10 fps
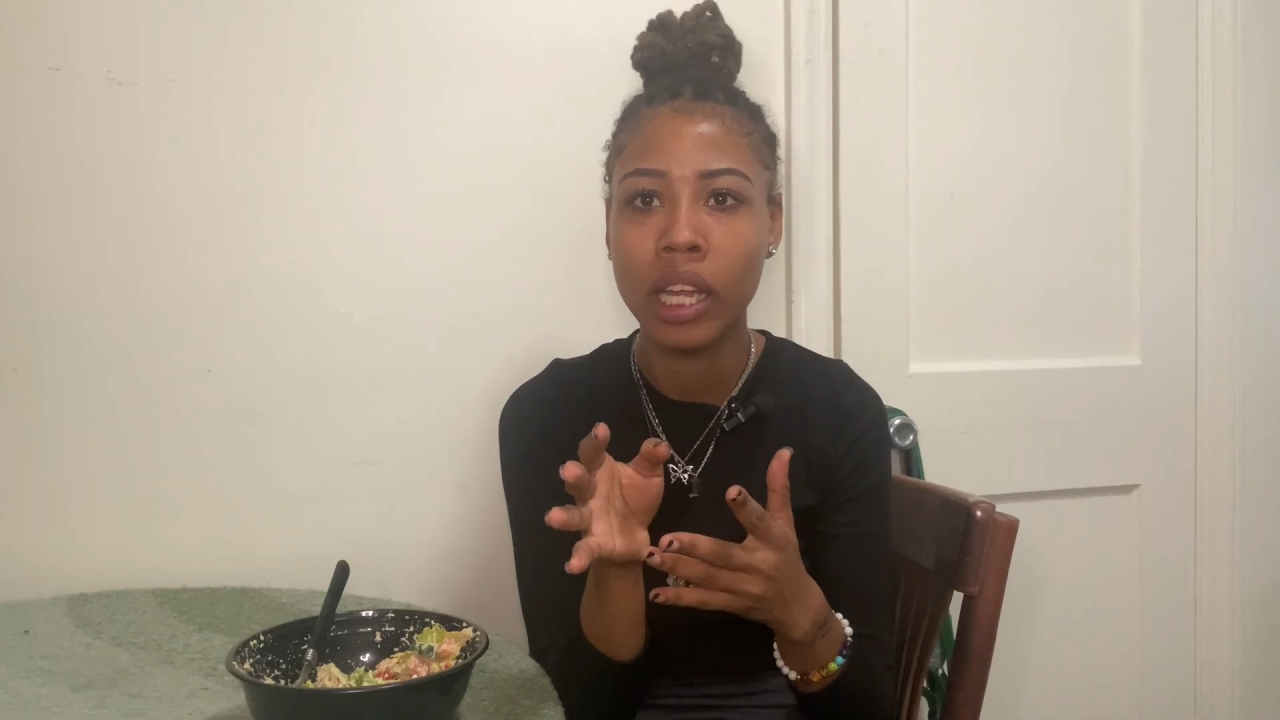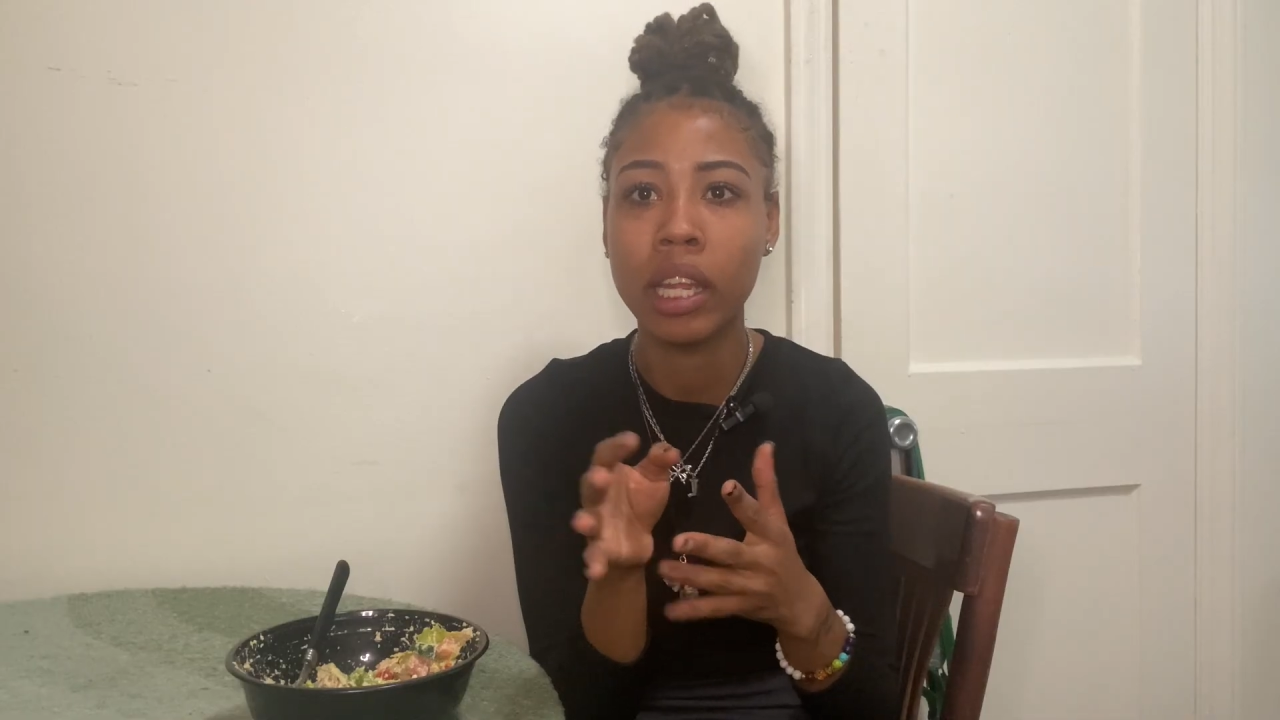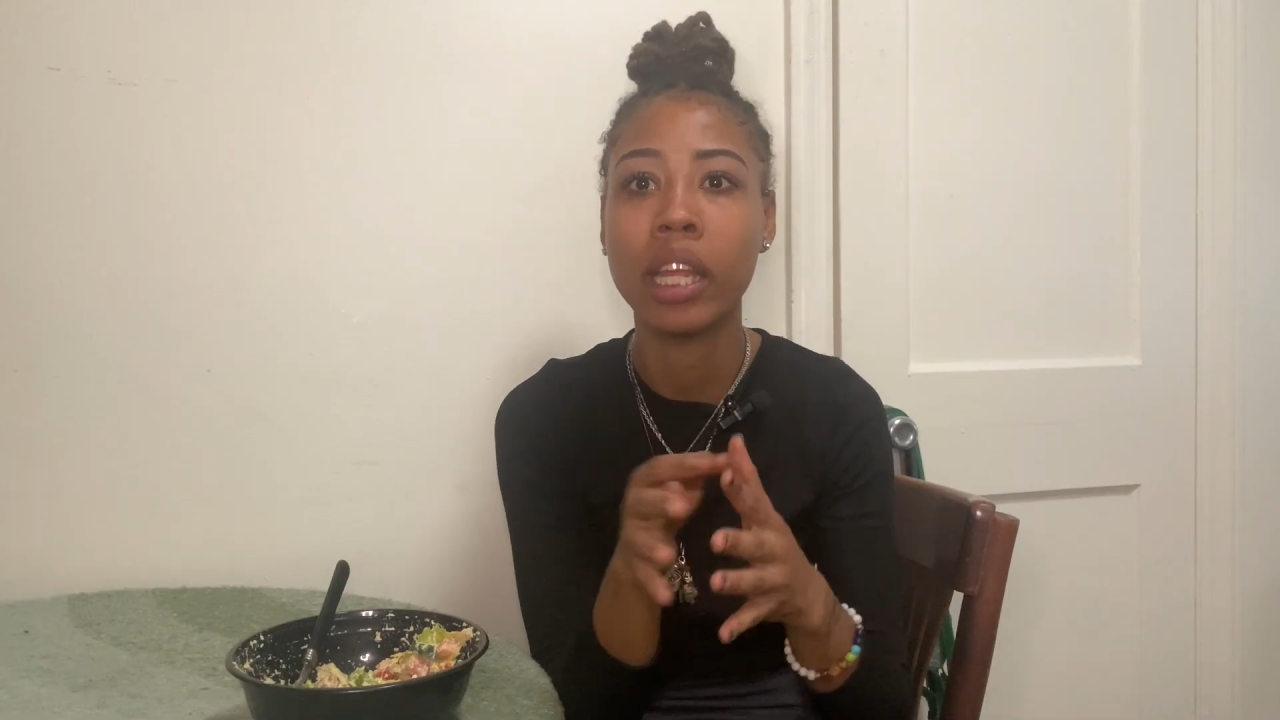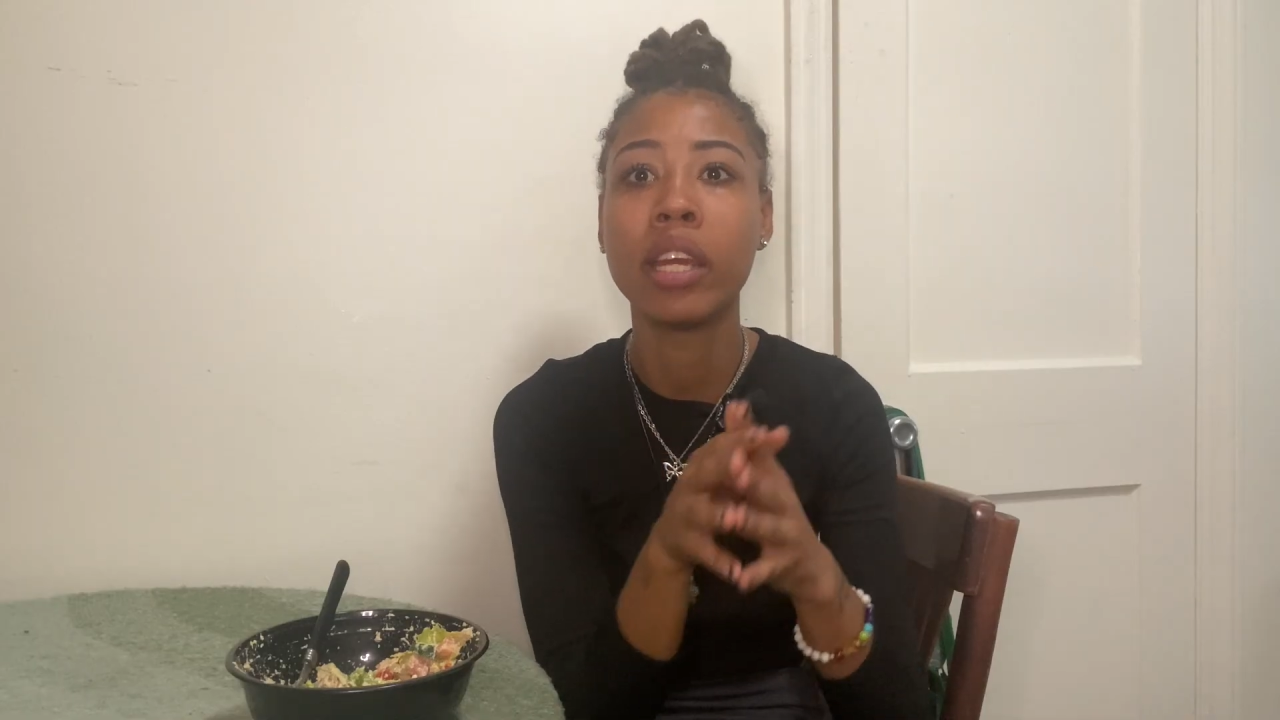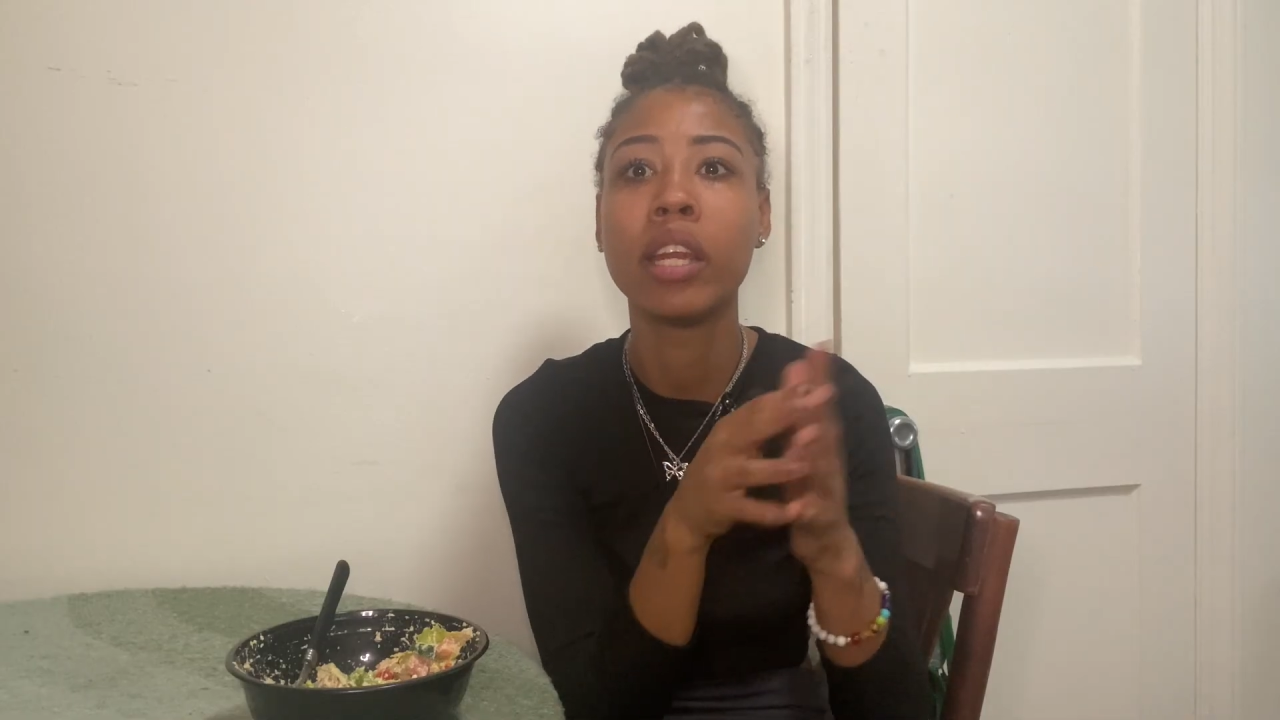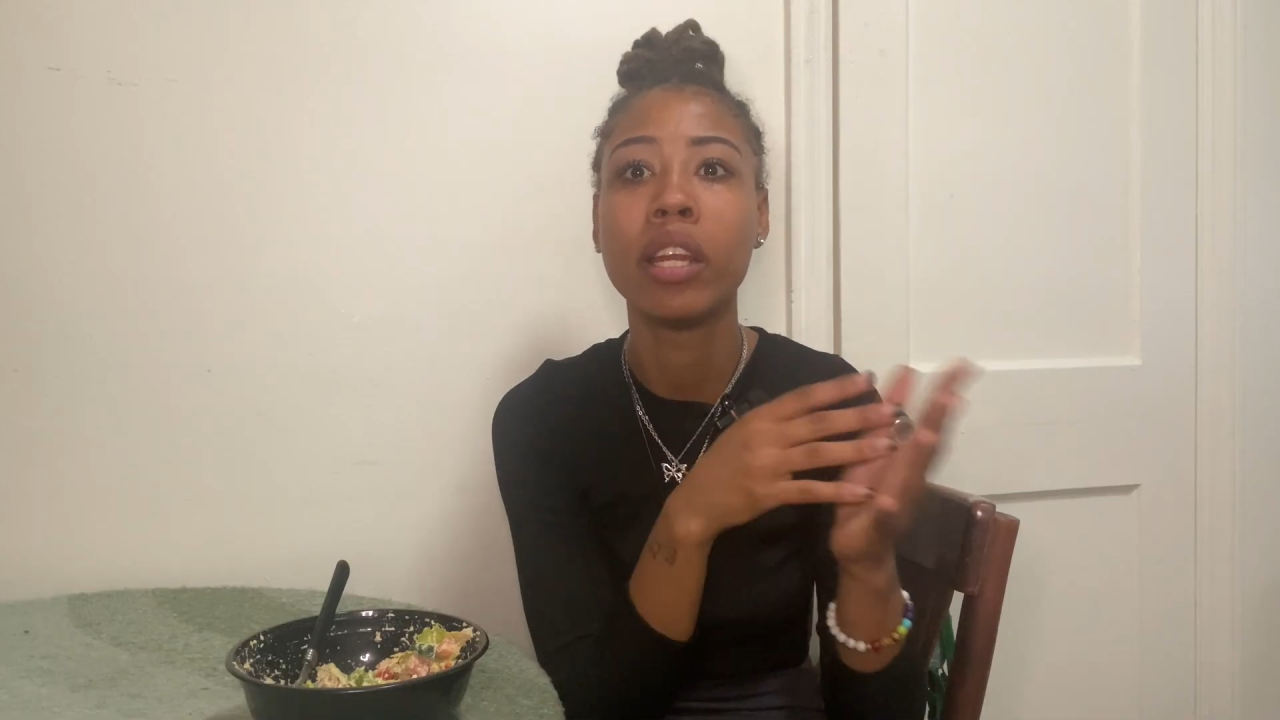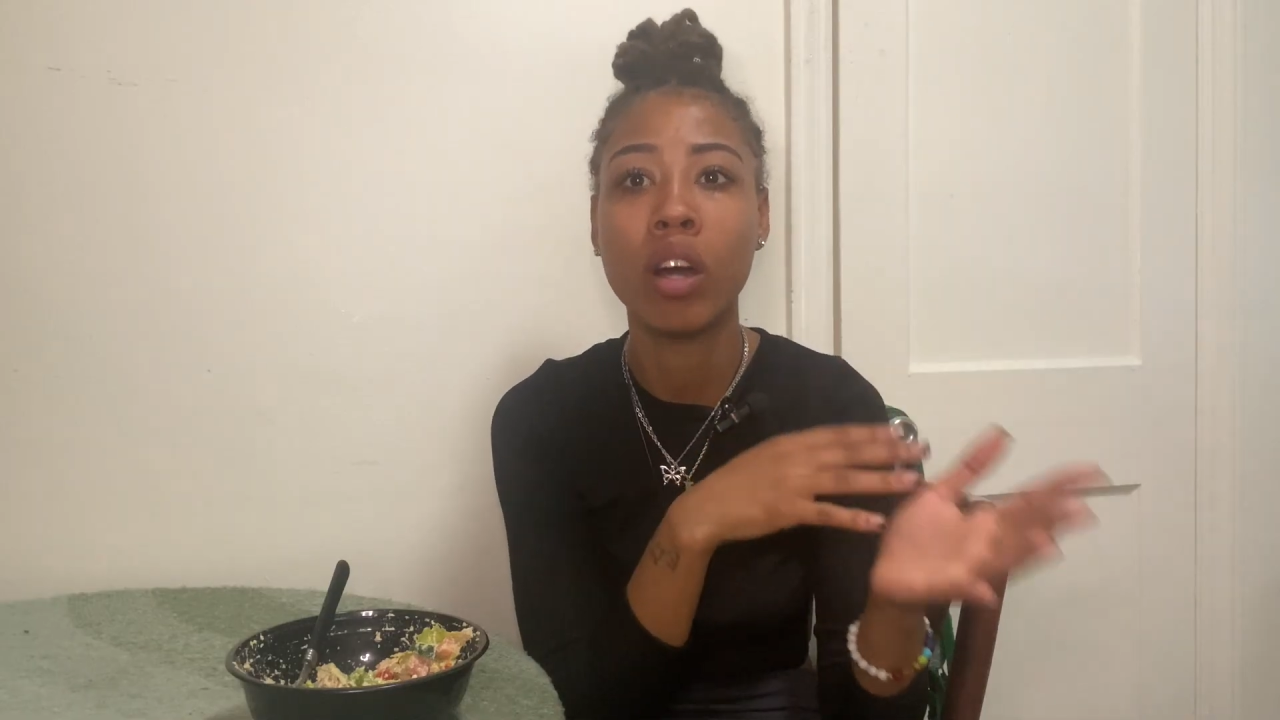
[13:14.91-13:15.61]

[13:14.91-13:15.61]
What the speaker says: Then